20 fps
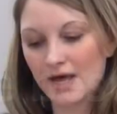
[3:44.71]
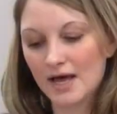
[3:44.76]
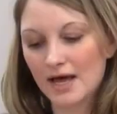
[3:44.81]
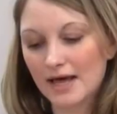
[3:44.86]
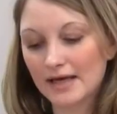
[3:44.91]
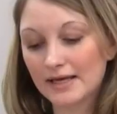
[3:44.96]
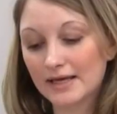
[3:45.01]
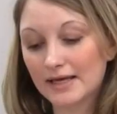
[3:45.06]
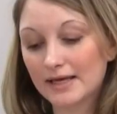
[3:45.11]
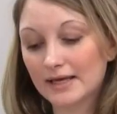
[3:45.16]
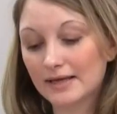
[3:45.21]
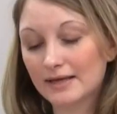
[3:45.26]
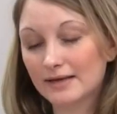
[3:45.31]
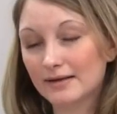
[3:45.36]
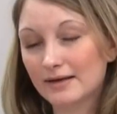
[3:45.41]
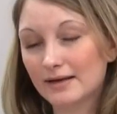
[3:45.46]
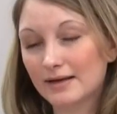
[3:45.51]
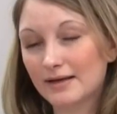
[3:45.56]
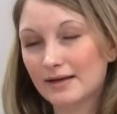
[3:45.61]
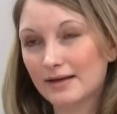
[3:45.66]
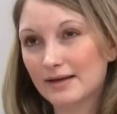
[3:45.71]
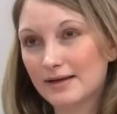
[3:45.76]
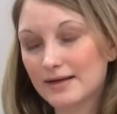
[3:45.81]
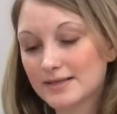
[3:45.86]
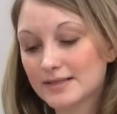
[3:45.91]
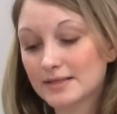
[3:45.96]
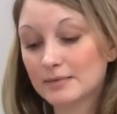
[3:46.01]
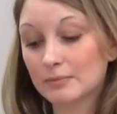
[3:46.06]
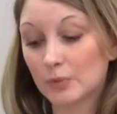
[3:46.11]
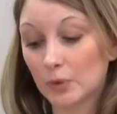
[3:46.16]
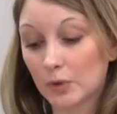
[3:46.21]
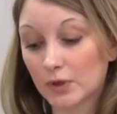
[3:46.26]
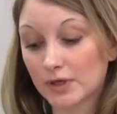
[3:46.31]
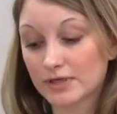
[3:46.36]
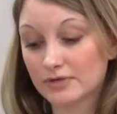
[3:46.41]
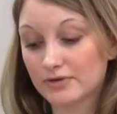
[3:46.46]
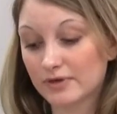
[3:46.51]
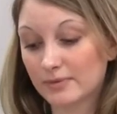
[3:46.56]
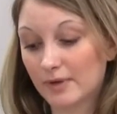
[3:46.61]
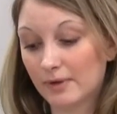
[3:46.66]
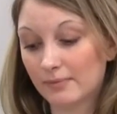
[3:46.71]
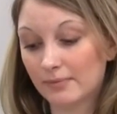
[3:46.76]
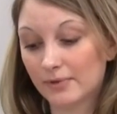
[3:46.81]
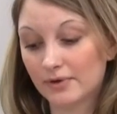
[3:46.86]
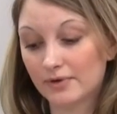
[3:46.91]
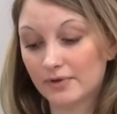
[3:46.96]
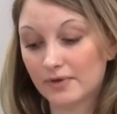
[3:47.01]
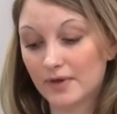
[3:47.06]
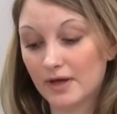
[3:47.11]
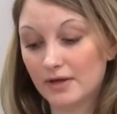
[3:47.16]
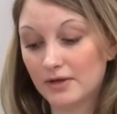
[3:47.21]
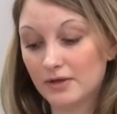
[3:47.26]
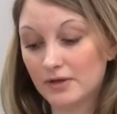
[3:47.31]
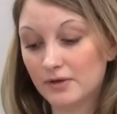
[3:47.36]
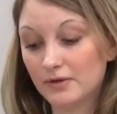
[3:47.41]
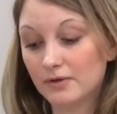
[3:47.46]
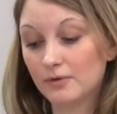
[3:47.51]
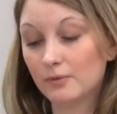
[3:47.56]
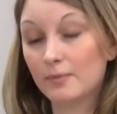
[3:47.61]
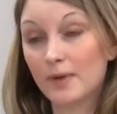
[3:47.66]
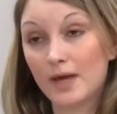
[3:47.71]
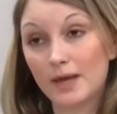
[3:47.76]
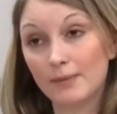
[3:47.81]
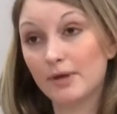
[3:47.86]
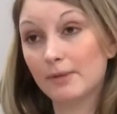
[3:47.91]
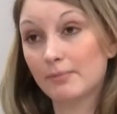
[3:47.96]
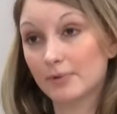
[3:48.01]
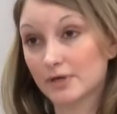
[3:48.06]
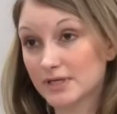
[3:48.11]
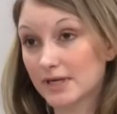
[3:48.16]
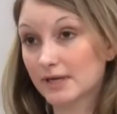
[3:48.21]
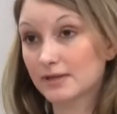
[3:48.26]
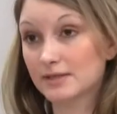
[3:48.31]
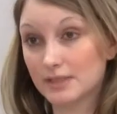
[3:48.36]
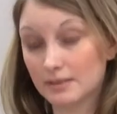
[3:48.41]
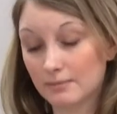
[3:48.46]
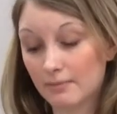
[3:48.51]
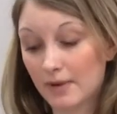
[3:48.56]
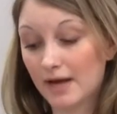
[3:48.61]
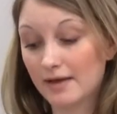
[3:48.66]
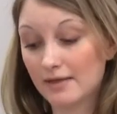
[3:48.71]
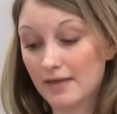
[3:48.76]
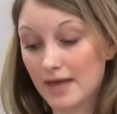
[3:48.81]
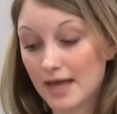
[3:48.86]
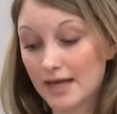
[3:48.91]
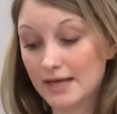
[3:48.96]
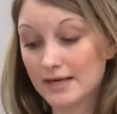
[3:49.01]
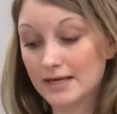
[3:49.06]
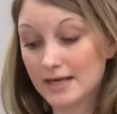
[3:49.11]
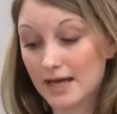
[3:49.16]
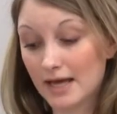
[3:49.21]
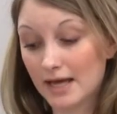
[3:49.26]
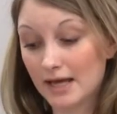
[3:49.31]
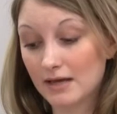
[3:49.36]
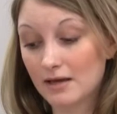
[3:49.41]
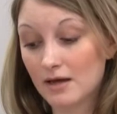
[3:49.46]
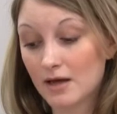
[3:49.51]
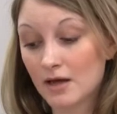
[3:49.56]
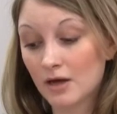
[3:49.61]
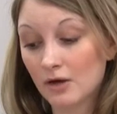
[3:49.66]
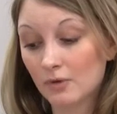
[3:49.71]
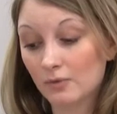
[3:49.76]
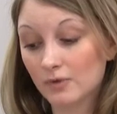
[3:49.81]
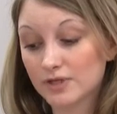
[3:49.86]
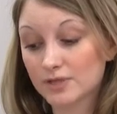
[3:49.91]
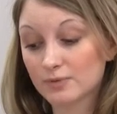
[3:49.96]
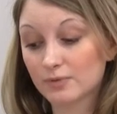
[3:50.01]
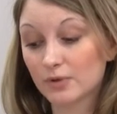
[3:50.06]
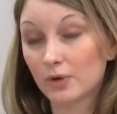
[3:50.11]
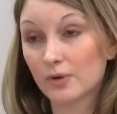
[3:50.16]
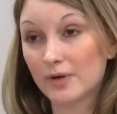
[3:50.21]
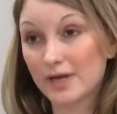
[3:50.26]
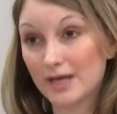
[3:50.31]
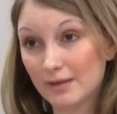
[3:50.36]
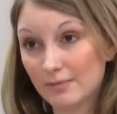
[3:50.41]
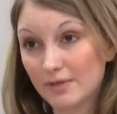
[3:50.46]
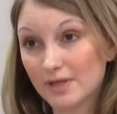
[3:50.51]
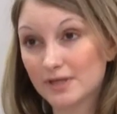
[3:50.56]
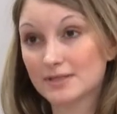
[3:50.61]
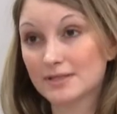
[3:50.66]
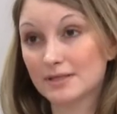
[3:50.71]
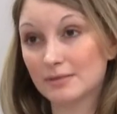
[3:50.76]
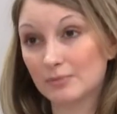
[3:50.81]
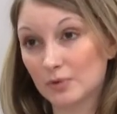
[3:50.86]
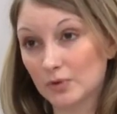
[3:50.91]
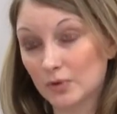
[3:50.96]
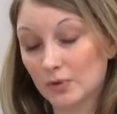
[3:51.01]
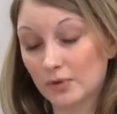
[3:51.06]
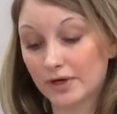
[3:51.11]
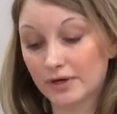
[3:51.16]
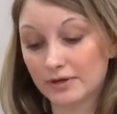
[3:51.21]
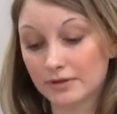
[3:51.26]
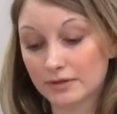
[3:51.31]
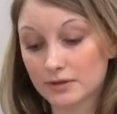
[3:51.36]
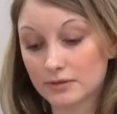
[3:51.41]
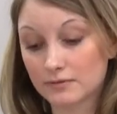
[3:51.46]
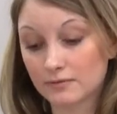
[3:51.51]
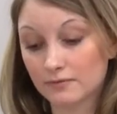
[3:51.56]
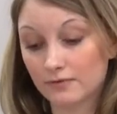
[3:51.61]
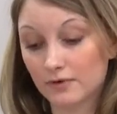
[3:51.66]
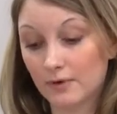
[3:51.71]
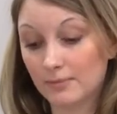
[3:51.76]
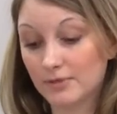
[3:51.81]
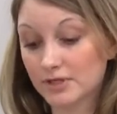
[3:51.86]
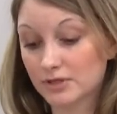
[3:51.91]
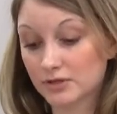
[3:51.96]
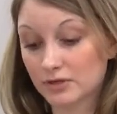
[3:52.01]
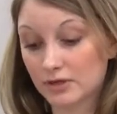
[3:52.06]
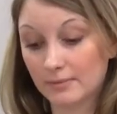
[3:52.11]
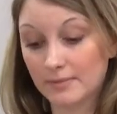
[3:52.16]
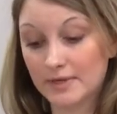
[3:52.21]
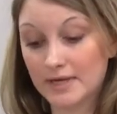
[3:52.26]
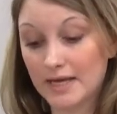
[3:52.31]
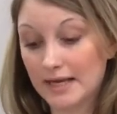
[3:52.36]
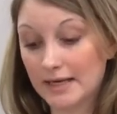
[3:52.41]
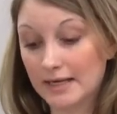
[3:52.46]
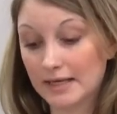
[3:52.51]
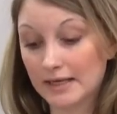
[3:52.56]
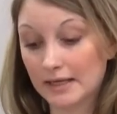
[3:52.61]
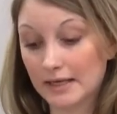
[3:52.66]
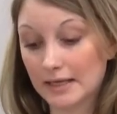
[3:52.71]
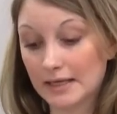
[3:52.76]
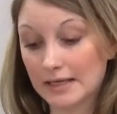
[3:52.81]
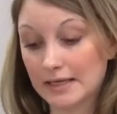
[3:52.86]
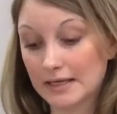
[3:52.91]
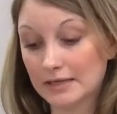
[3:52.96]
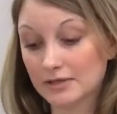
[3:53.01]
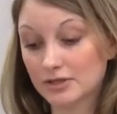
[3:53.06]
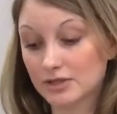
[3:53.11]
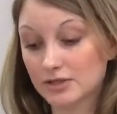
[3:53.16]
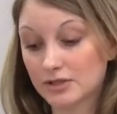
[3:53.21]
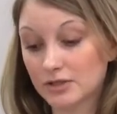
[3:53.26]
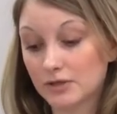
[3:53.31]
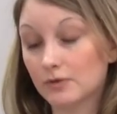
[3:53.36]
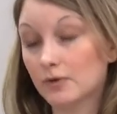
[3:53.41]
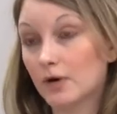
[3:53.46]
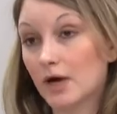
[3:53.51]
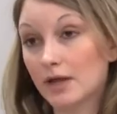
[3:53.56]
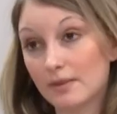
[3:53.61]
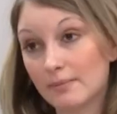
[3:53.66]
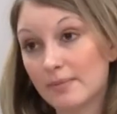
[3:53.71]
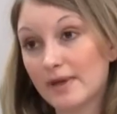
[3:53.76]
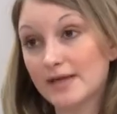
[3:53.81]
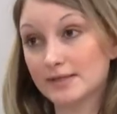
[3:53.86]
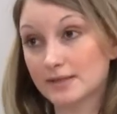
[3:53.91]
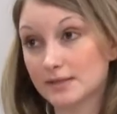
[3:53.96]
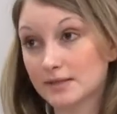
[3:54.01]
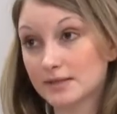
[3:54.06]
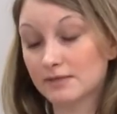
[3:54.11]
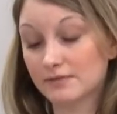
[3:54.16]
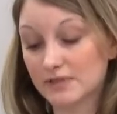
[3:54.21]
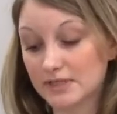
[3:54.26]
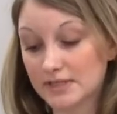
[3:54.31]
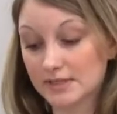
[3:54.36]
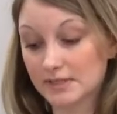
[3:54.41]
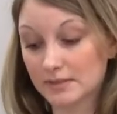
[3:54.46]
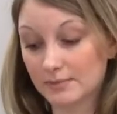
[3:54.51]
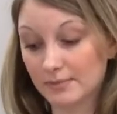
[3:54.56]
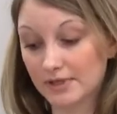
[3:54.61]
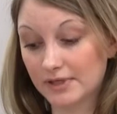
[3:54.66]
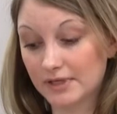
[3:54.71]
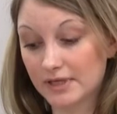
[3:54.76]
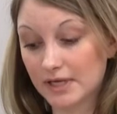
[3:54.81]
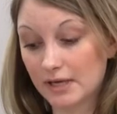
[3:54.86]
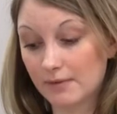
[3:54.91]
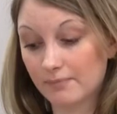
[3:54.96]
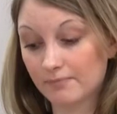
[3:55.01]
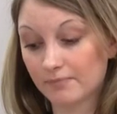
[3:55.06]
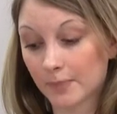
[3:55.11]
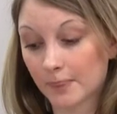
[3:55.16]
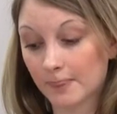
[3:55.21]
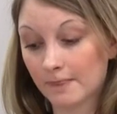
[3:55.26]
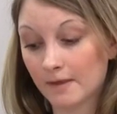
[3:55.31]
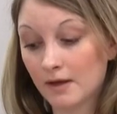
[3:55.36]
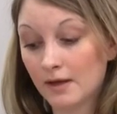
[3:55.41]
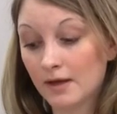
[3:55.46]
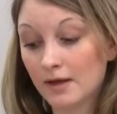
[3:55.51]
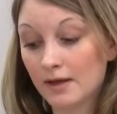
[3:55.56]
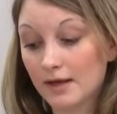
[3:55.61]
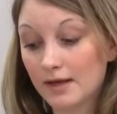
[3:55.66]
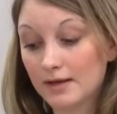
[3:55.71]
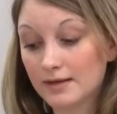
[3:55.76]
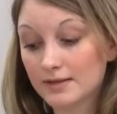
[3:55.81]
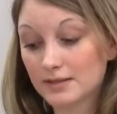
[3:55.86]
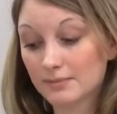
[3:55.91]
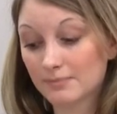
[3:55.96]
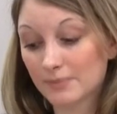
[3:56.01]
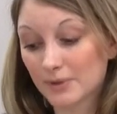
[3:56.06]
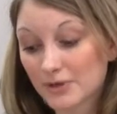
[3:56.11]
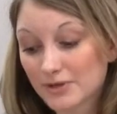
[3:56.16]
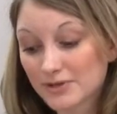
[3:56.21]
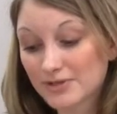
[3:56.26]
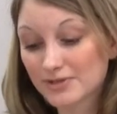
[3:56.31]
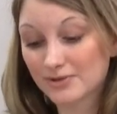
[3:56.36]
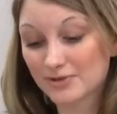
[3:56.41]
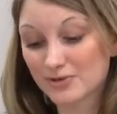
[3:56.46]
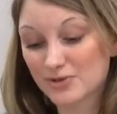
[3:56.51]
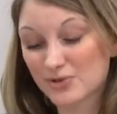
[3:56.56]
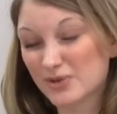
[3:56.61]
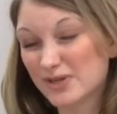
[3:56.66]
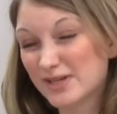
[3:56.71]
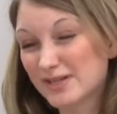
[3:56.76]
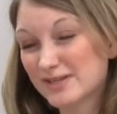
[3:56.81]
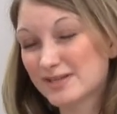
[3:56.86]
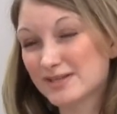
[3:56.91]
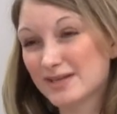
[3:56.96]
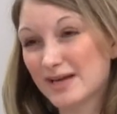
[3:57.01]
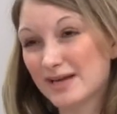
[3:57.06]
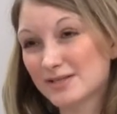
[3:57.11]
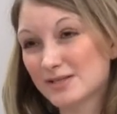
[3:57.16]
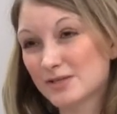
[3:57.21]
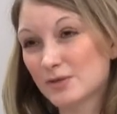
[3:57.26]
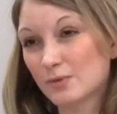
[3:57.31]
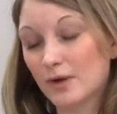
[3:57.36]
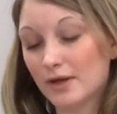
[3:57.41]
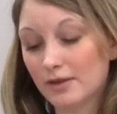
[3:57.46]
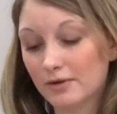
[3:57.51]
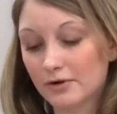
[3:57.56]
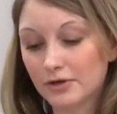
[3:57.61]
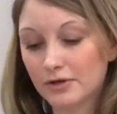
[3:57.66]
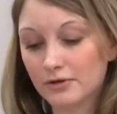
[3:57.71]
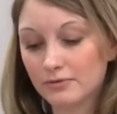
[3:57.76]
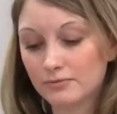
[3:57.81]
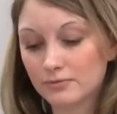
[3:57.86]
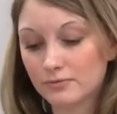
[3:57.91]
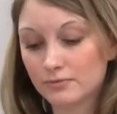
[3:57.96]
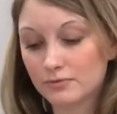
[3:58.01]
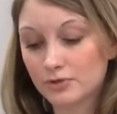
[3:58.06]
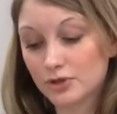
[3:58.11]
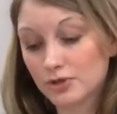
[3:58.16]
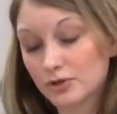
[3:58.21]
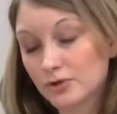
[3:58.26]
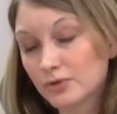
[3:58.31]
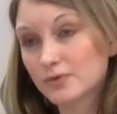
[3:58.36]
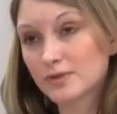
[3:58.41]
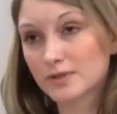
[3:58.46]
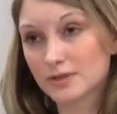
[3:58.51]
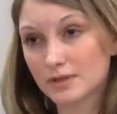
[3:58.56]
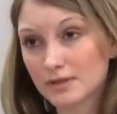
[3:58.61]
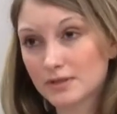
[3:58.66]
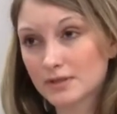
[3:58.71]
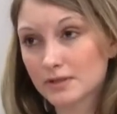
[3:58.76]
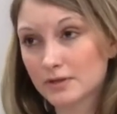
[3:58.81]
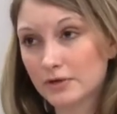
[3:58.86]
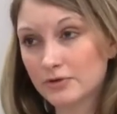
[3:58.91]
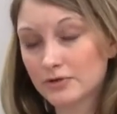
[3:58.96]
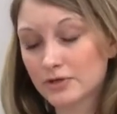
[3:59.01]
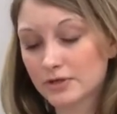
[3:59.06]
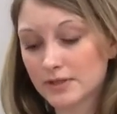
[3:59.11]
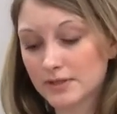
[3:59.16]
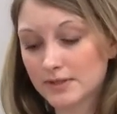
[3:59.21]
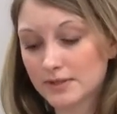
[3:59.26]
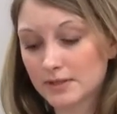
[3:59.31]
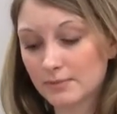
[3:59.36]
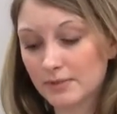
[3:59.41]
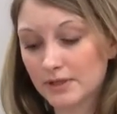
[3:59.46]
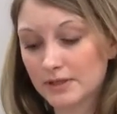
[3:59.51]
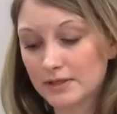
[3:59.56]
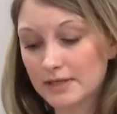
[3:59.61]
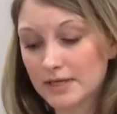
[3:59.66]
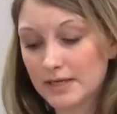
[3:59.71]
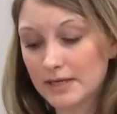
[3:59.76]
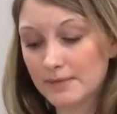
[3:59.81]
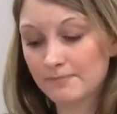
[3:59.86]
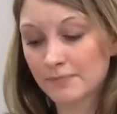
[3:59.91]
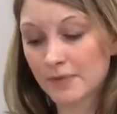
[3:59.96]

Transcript: Again, it is important to remember that you may be protected by the ADA, which prohibits employers from discriminating against you on the basis of a disability. It is a personal choice as to whether you choose to disclose your disability.